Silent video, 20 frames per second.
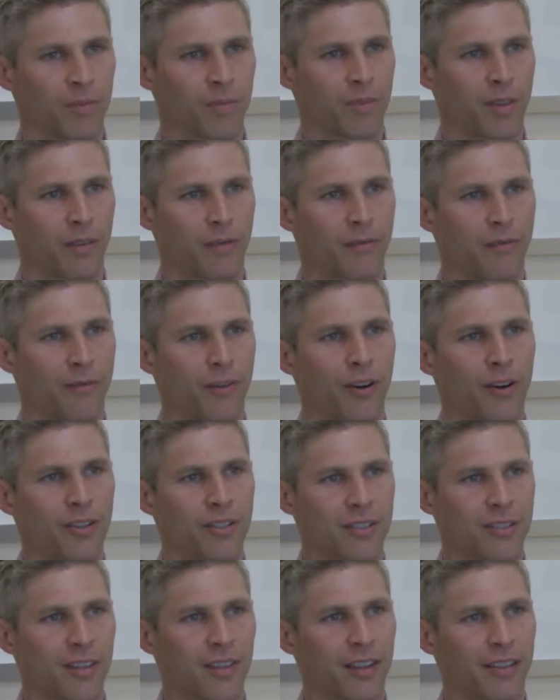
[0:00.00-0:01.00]
The
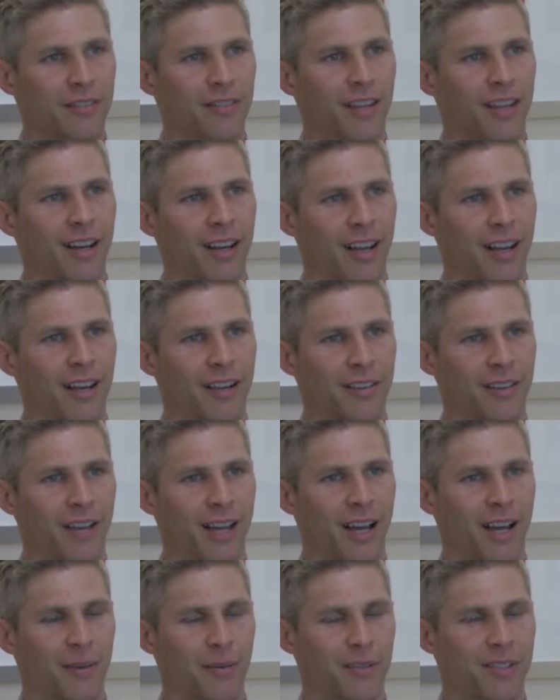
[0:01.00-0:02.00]
first thing that
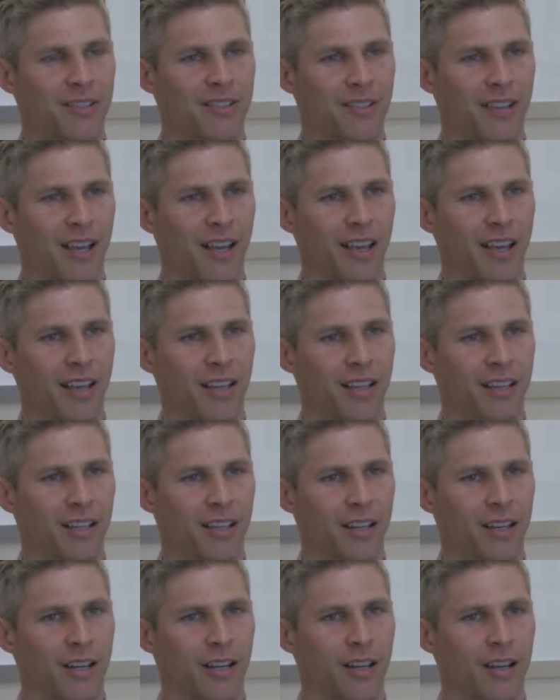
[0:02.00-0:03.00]
I would say
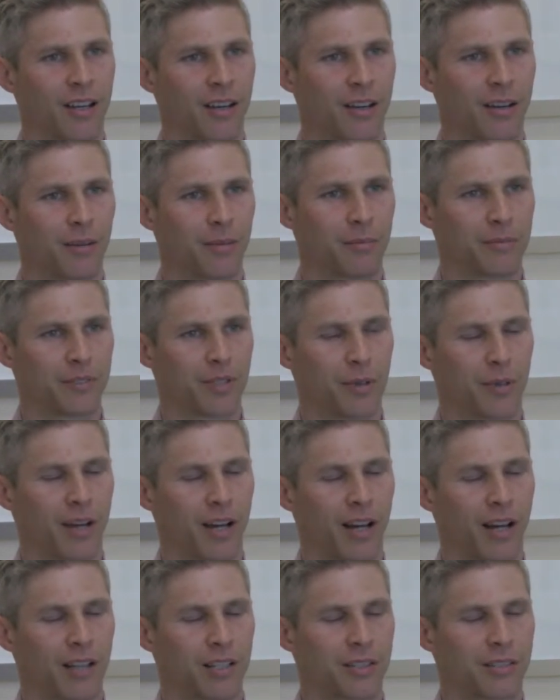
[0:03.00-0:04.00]
to a
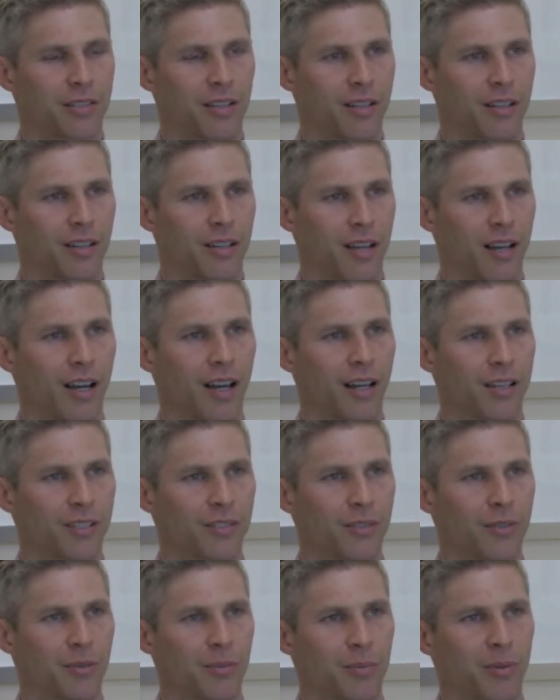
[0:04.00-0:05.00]
high
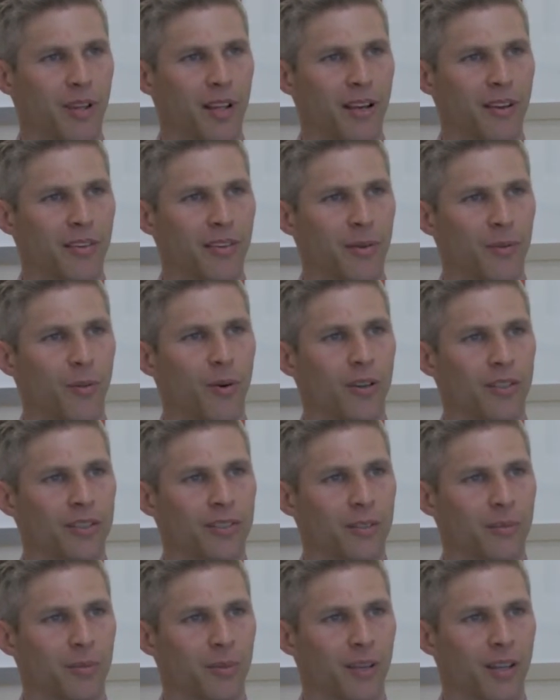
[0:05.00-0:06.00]
school player that wants
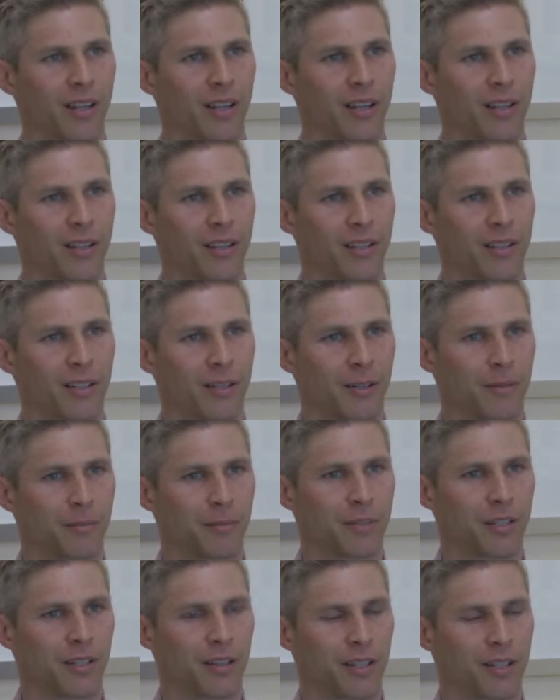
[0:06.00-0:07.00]
to play
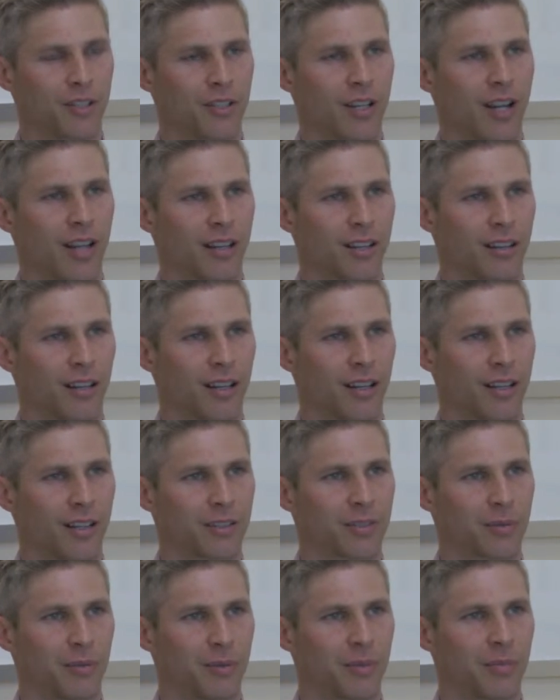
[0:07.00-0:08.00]
collegiate
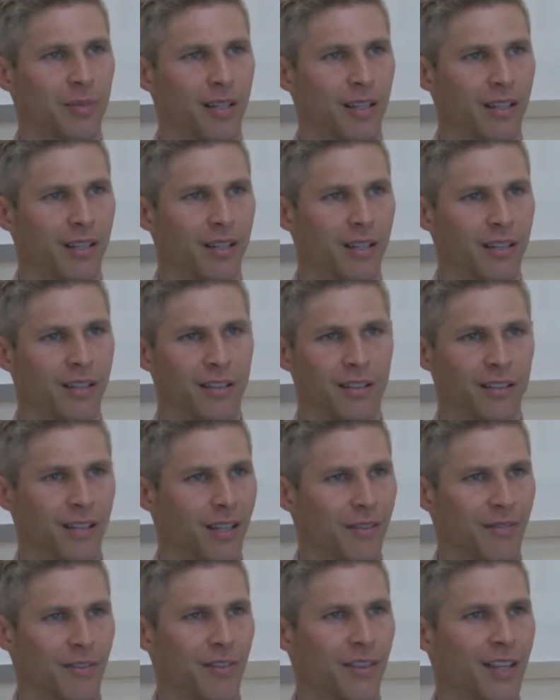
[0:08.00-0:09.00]
athletics would be
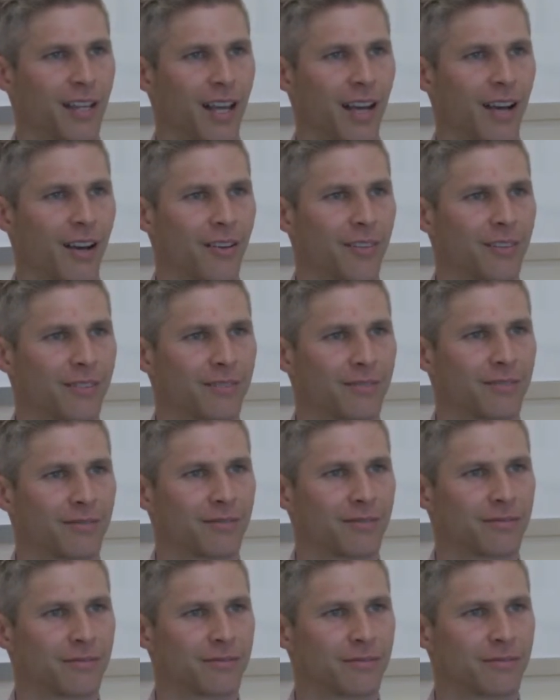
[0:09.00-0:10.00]
live in the now.
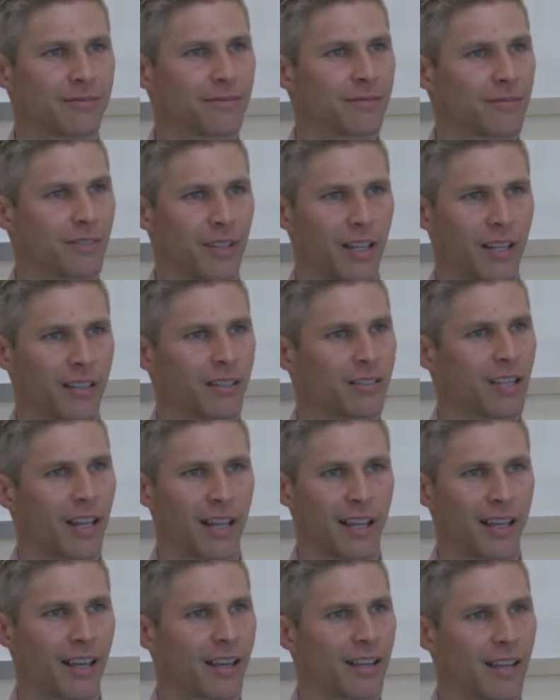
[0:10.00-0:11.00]
That
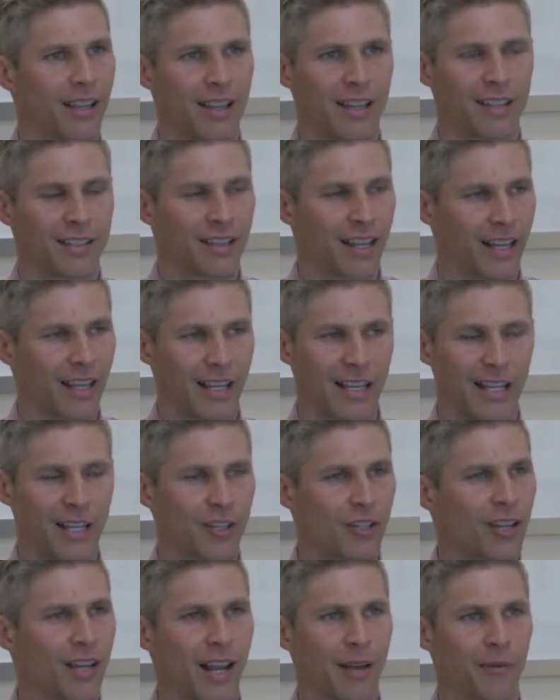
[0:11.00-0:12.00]
take
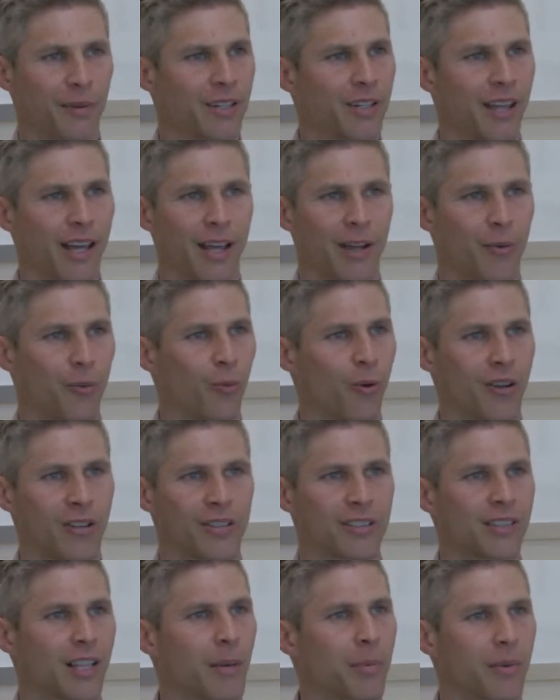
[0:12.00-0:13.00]
each and every day one
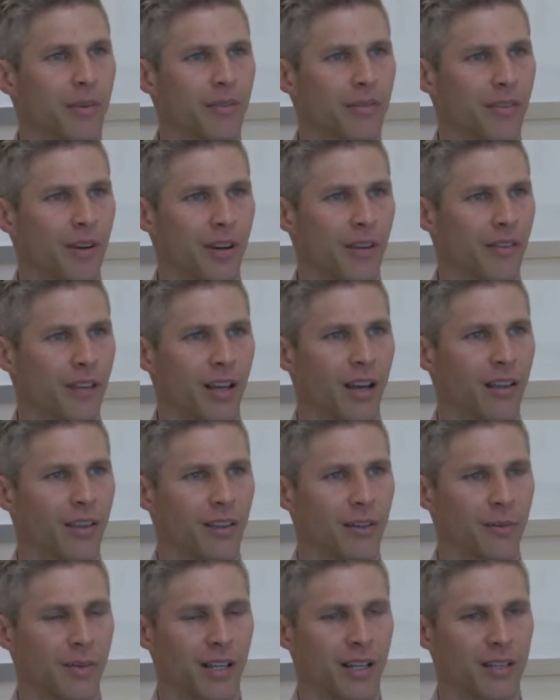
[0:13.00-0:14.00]
step in front of the
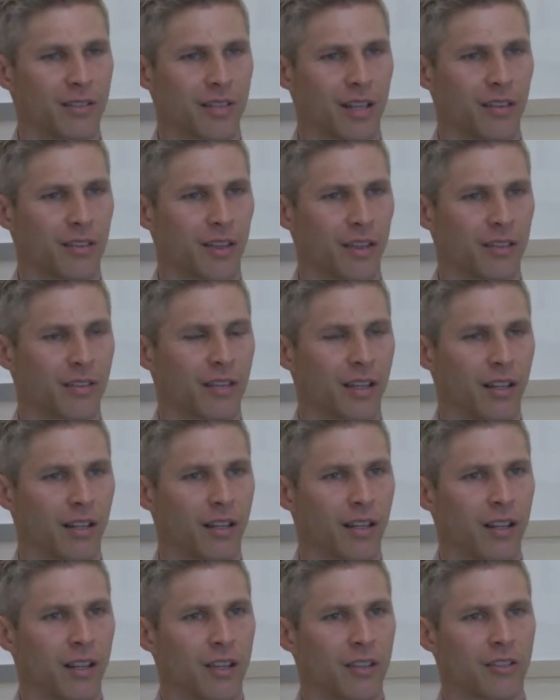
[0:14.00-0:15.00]
other, because I think that
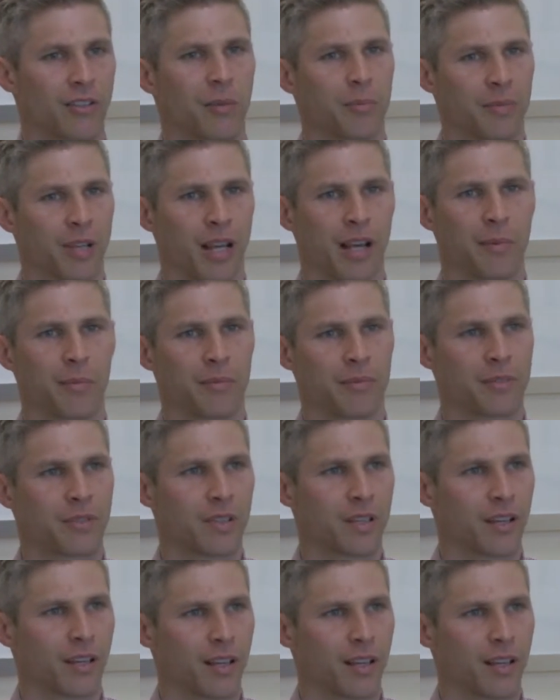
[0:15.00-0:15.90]
sometimes